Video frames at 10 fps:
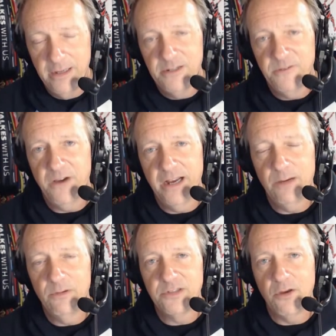to find out
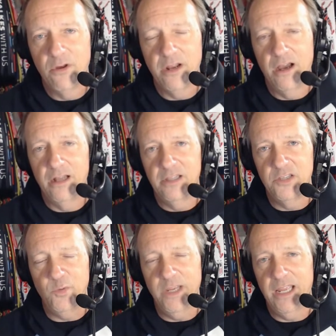what's going on
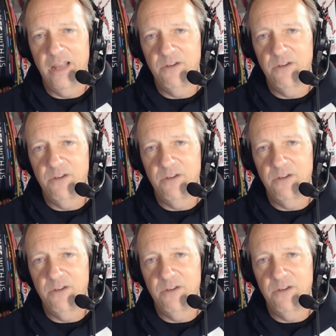this weekend.